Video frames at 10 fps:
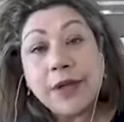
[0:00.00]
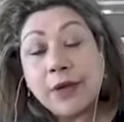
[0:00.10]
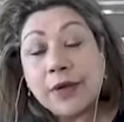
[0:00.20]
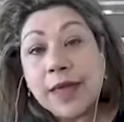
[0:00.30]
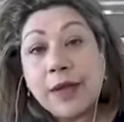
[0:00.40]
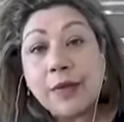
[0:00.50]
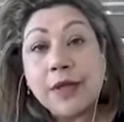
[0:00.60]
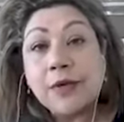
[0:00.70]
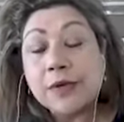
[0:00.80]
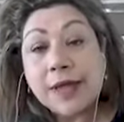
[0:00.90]
Bexar
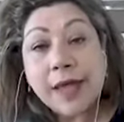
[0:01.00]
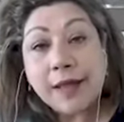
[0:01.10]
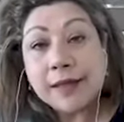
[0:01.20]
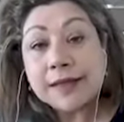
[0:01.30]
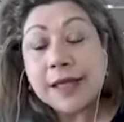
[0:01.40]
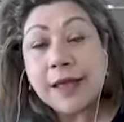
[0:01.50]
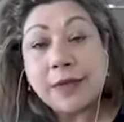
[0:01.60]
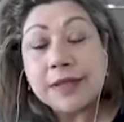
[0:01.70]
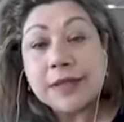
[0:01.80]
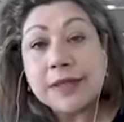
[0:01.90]
County or Dallas County